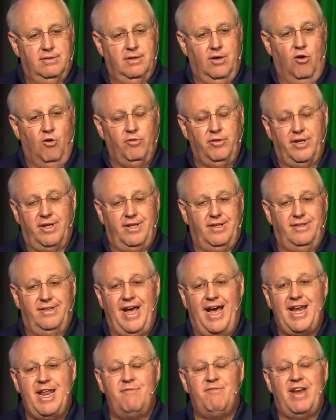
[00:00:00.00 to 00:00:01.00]
Only,
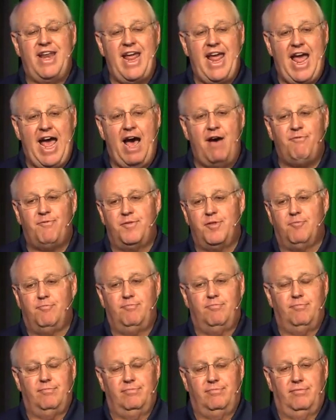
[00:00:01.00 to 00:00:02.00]
not even half the
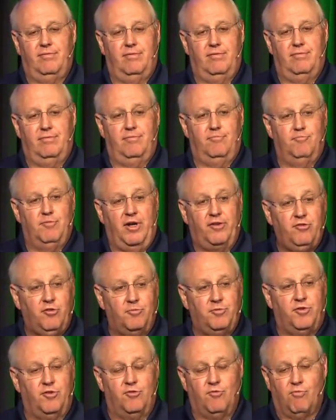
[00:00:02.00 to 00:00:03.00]

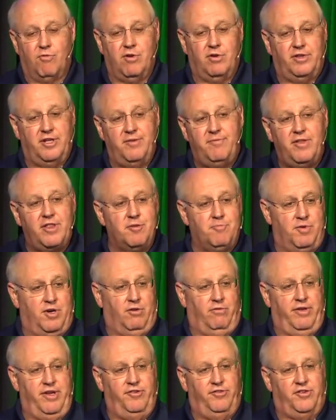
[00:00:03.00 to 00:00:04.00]
Muslims in the world live in the
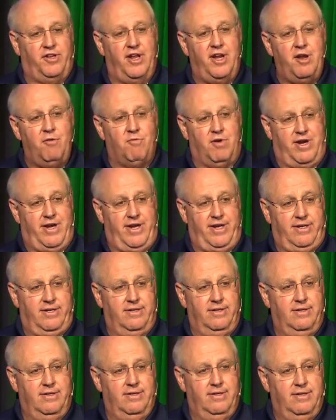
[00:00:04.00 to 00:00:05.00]
Middle East anyway.
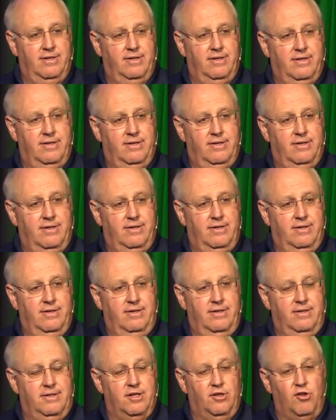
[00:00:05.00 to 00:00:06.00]

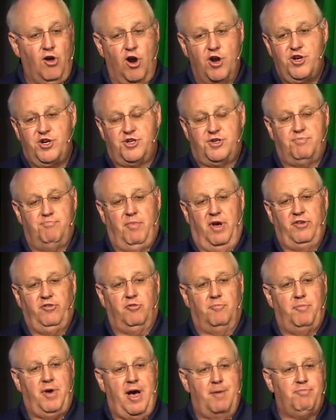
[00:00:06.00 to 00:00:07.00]
The largest
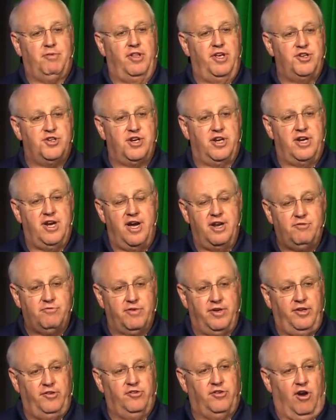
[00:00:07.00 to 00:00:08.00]
Muslim population
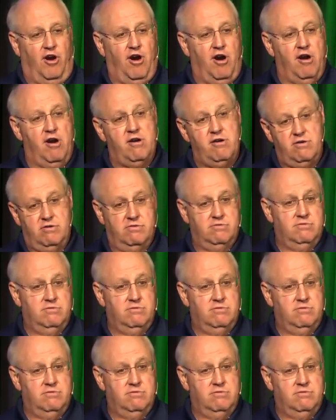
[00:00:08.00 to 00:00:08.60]
countries are